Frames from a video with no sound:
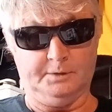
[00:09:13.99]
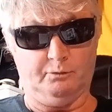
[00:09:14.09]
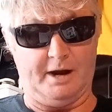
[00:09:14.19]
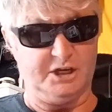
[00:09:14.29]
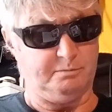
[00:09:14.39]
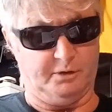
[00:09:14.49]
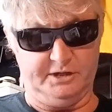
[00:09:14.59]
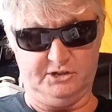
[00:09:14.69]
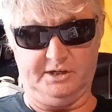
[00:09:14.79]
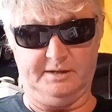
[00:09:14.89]

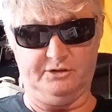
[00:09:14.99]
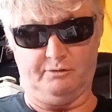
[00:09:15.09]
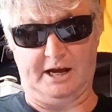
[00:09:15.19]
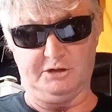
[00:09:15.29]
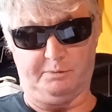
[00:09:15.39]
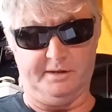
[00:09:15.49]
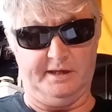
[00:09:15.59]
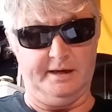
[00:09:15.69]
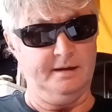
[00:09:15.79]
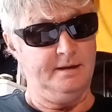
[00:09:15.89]
raspberries. Yeah, there's raspberry
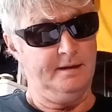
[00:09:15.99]
there.